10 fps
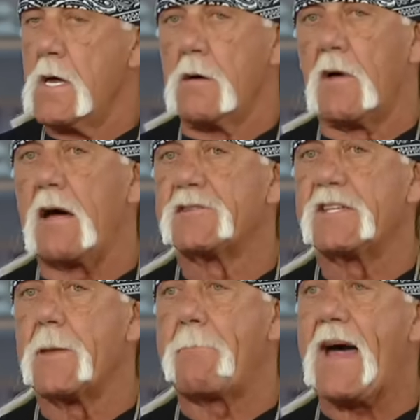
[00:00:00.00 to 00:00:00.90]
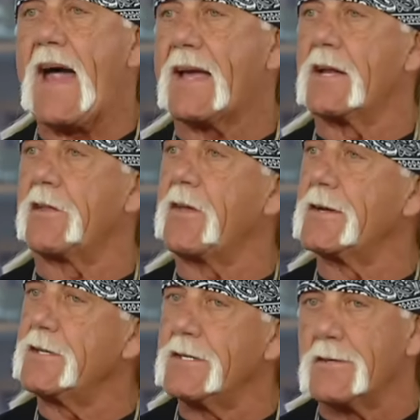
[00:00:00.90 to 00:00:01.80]
Well, I was in the back, and I thought,
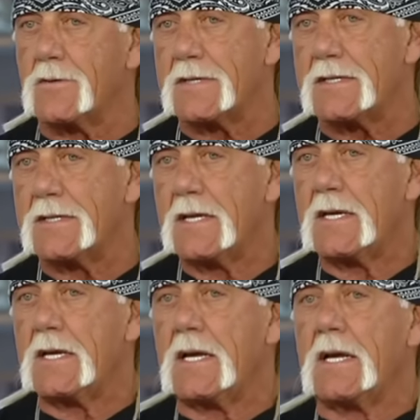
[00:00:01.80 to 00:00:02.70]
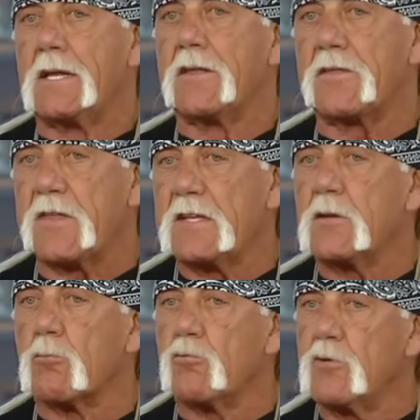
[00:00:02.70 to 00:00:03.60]
you know what? The thing
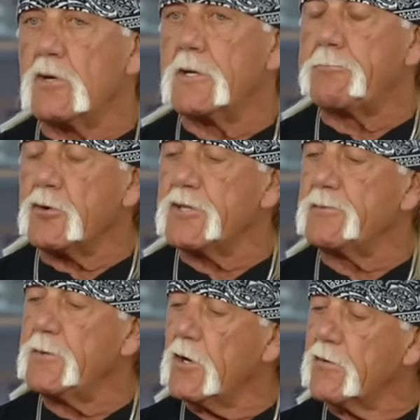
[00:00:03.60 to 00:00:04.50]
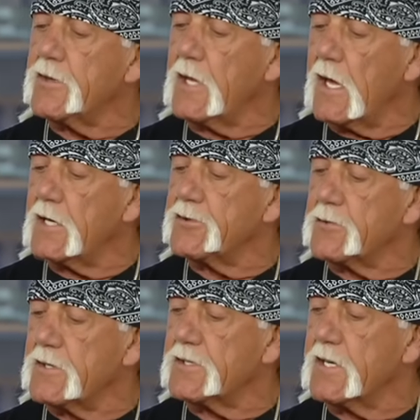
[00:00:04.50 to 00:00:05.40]
that really pushed me over the edge
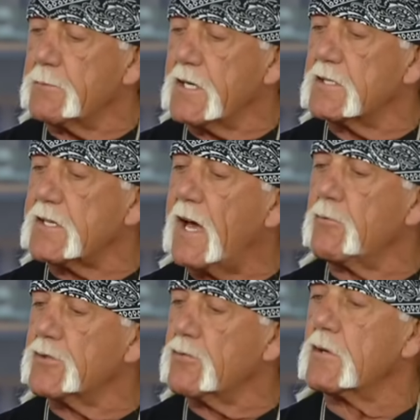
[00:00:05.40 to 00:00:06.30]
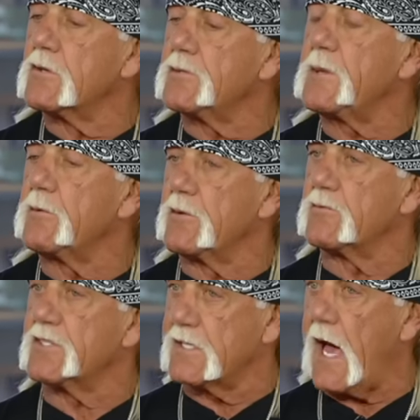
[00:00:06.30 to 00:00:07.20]
with this thing, because I was one of those people that
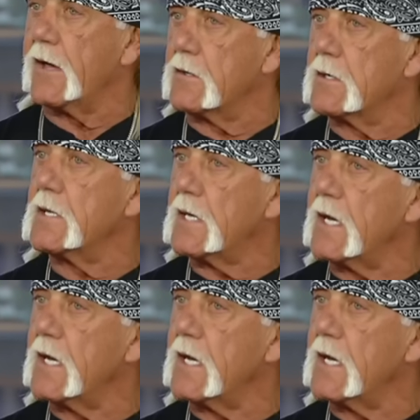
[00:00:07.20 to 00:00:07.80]
was silent, and I